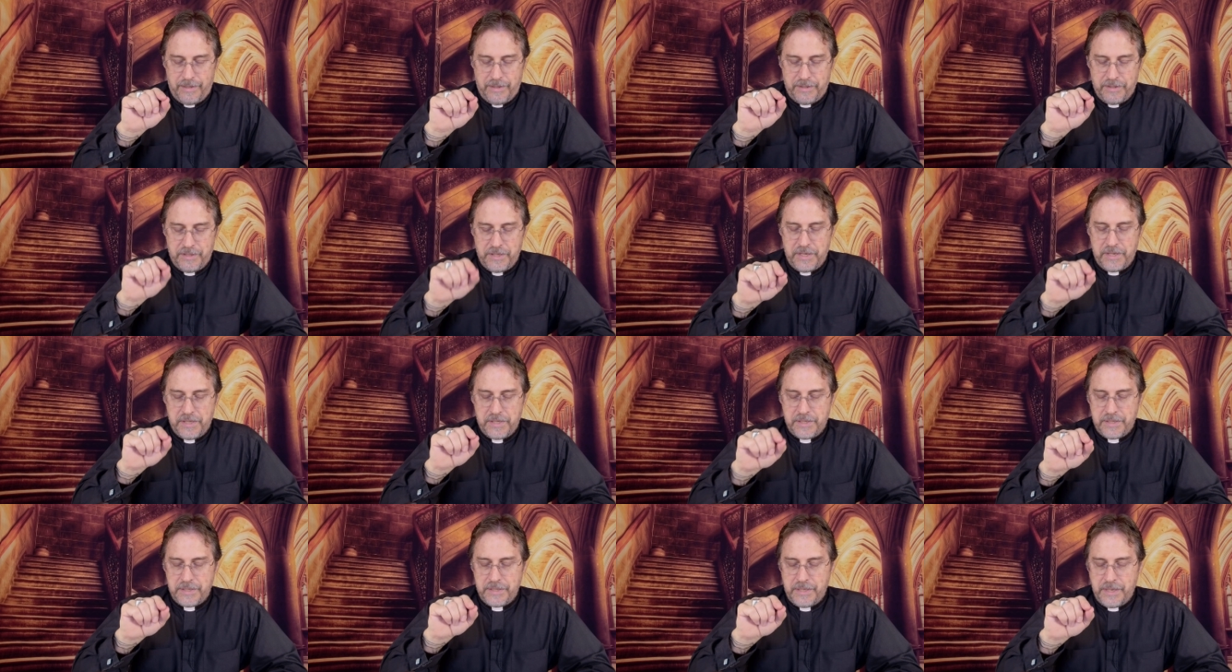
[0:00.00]

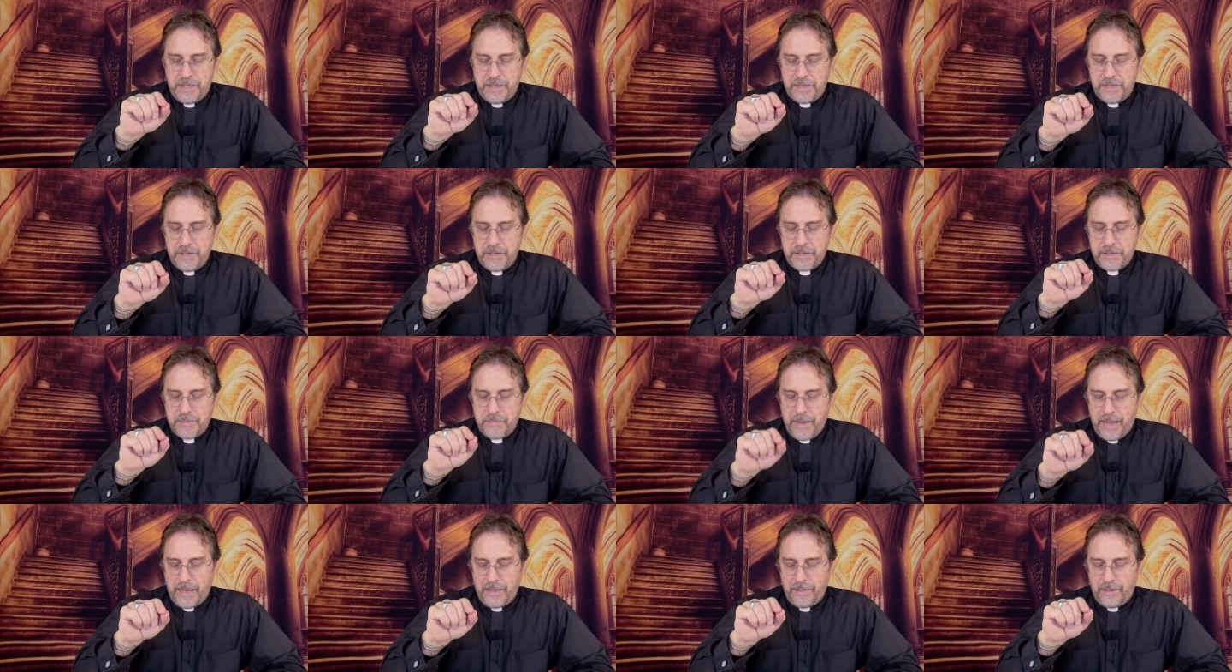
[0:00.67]
Jesus' teachings
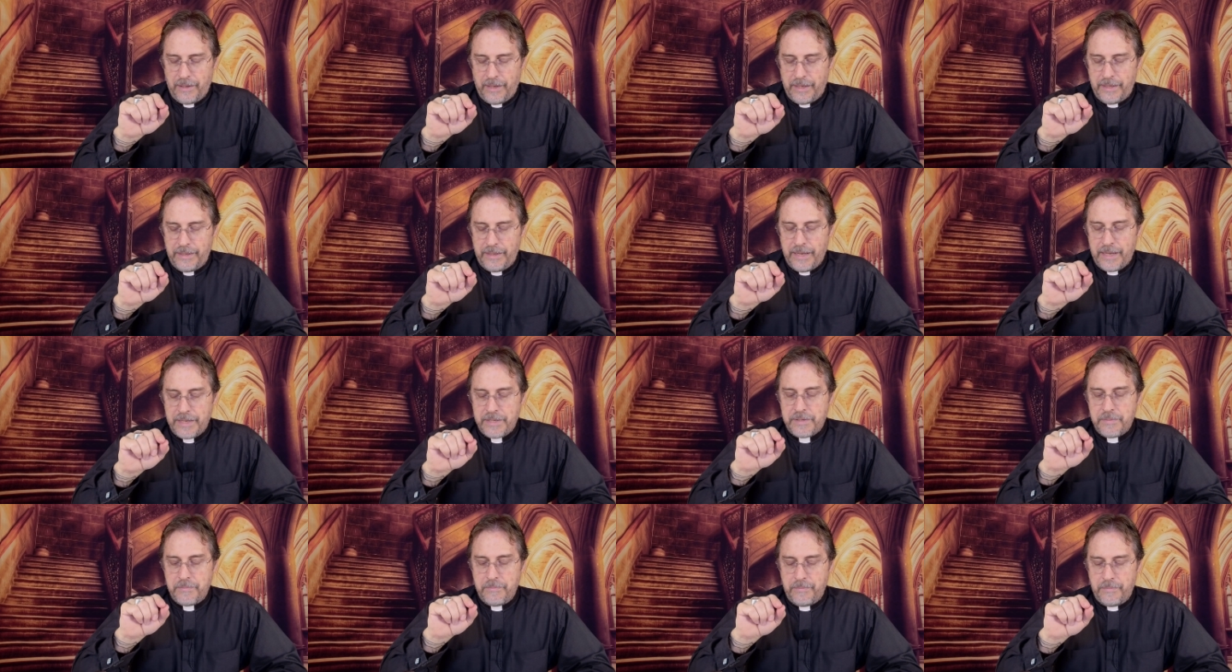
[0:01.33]
about light? And
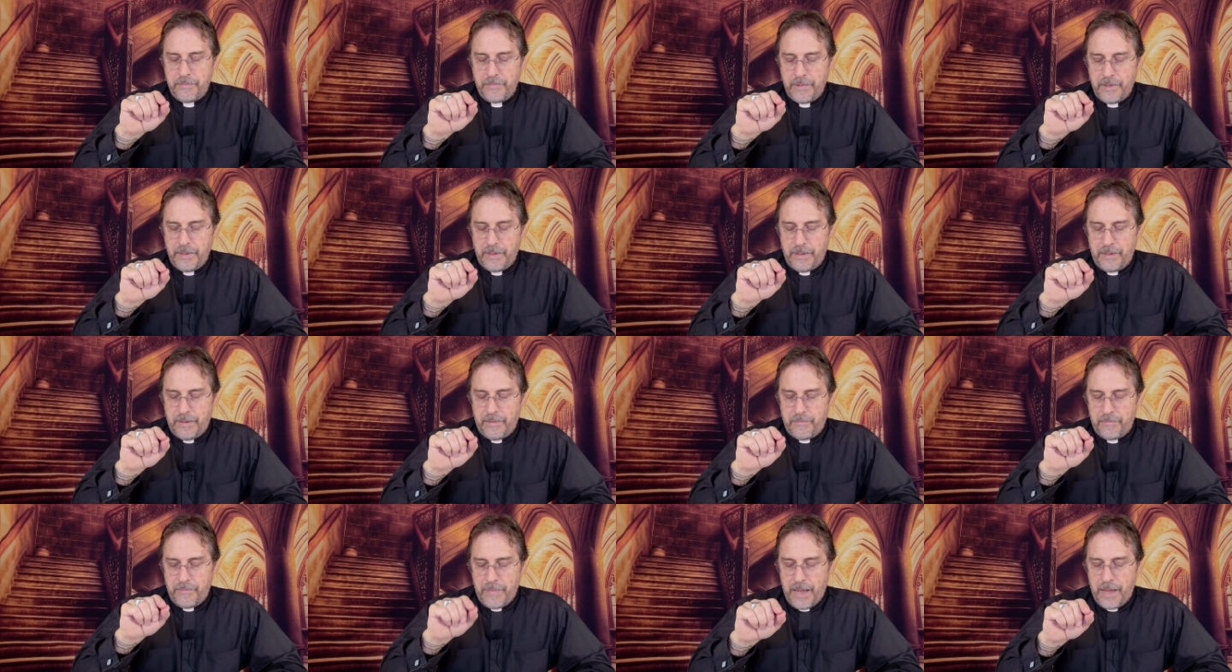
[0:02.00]
that's in
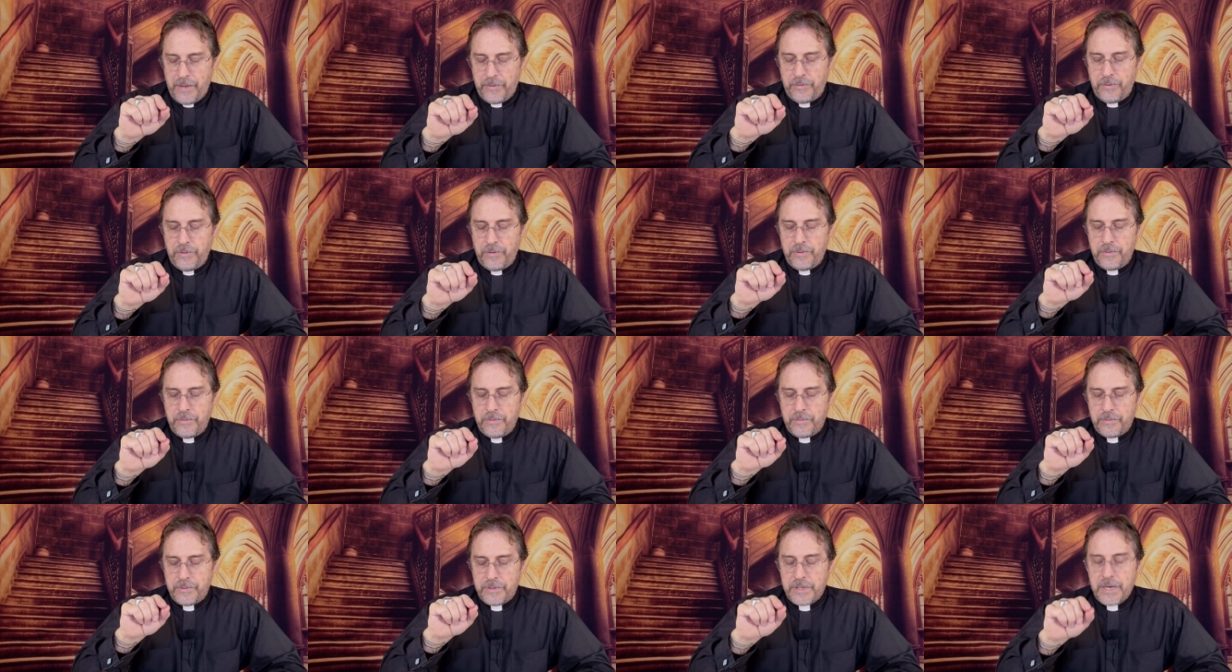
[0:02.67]

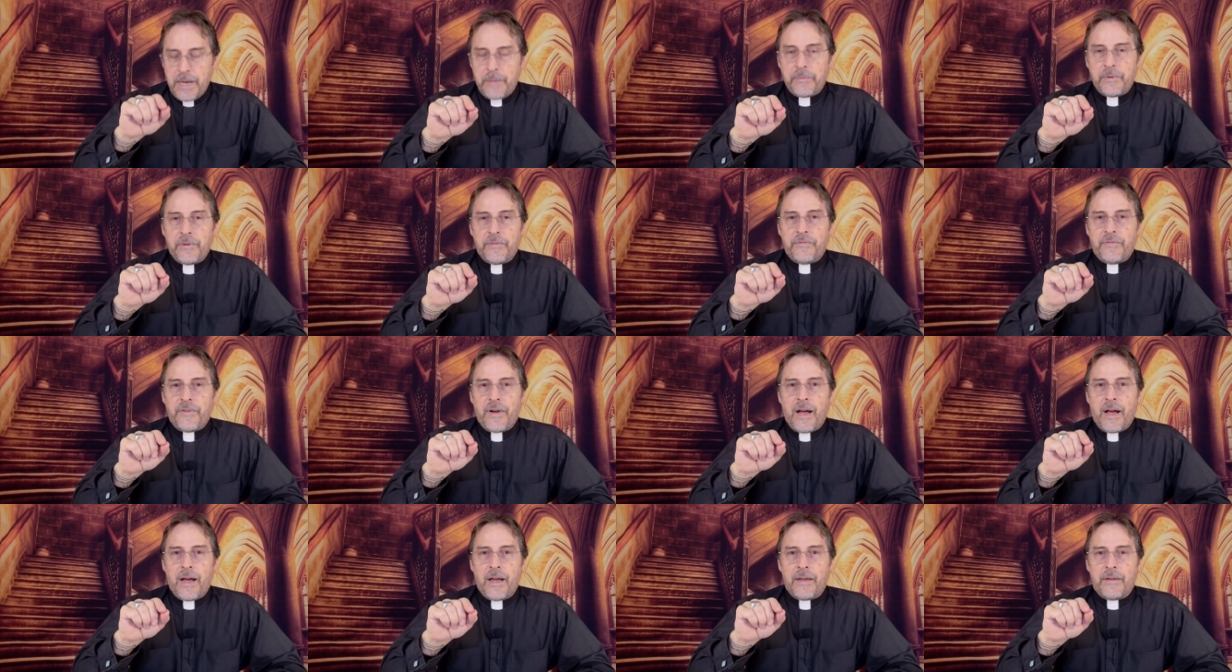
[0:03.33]
Matthew chapter
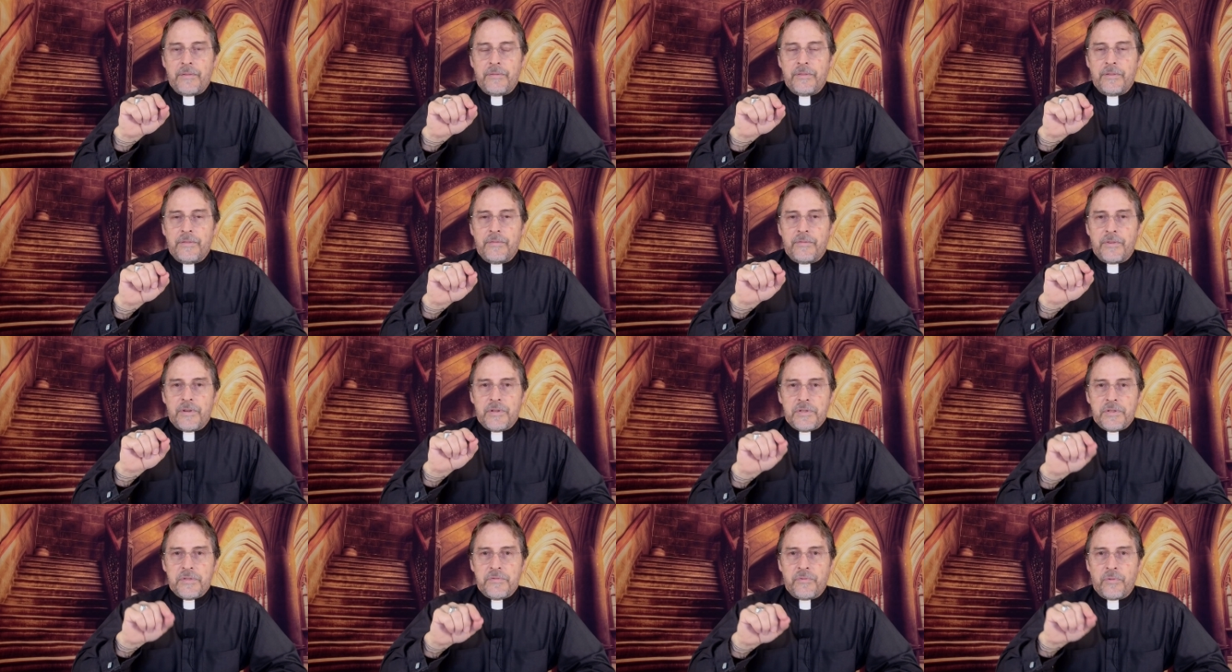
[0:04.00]
5,
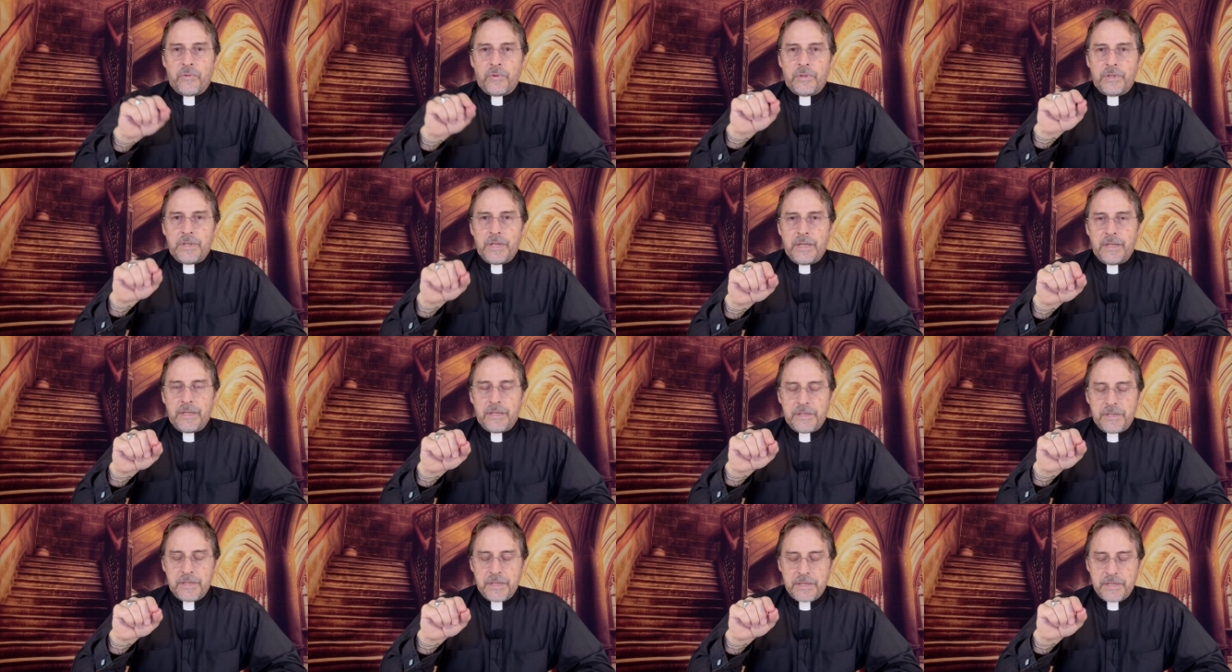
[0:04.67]
verses 14
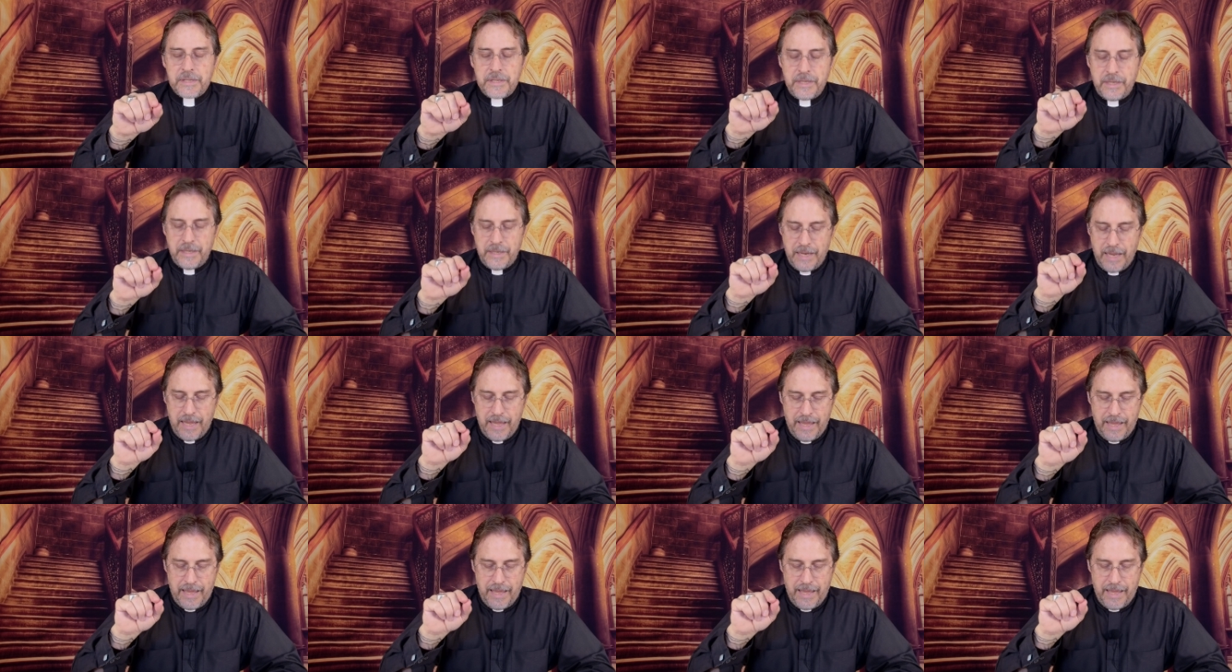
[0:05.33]
to 16.